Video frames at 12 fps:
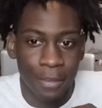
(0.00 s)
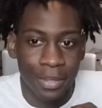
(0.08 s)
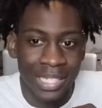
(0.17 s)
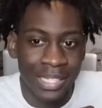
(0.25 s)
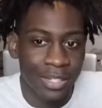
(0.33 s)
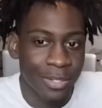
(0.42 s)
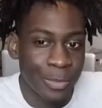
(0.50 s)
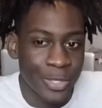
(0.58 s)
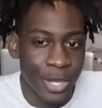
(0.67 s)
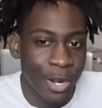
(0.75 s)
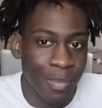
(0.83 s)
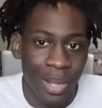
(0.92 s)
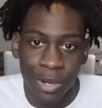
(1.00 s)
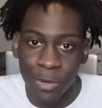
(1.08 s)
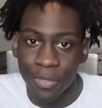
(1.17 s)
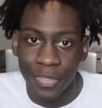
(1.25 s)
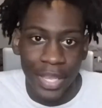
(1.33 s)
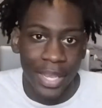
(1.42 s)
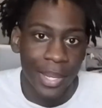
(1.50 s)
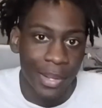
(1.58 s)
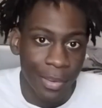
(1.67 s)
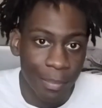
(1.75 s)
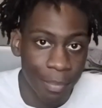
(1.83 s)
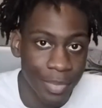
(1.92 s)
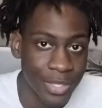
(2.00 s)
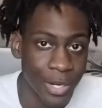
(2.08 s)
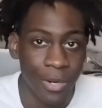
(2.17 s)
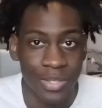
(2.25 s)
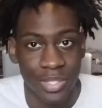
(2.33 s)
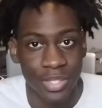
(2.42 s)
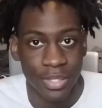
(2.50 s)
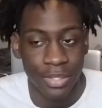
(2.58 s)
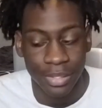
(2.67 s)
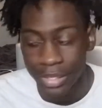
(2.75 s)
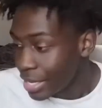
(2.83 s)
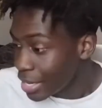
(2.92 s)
you know, starting my own thing turns into